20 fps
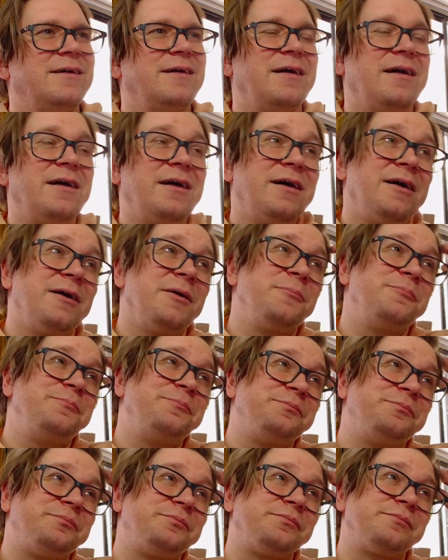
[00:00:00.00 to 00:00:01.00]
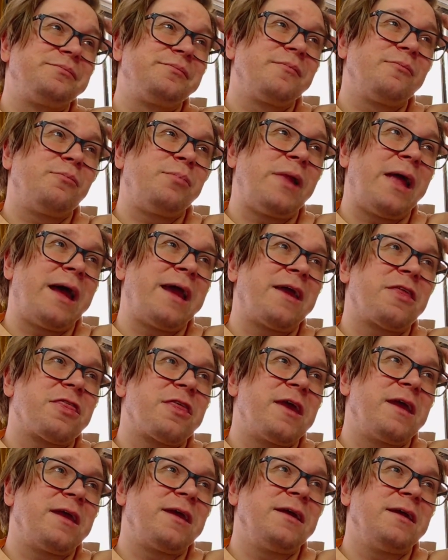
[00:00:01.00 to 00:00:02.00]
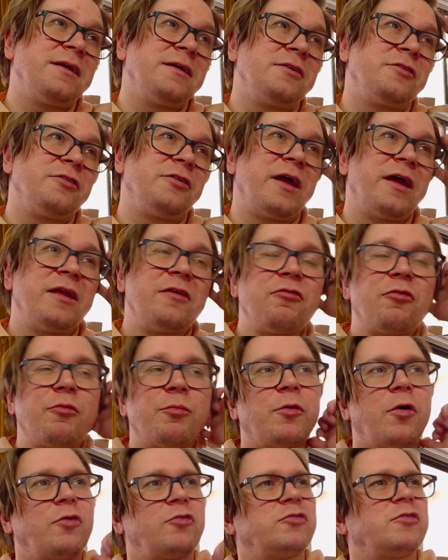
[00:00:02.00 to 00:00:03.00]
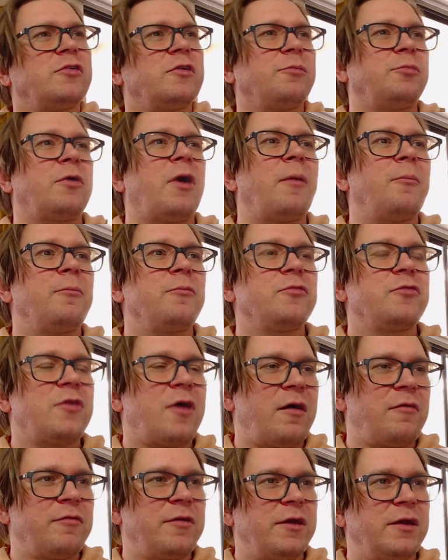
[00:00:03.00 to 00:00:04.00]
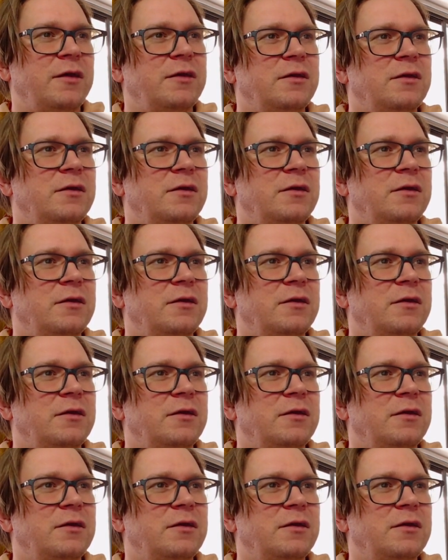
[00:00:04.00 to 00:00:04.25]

Blank thinking, creative approach to problem solving.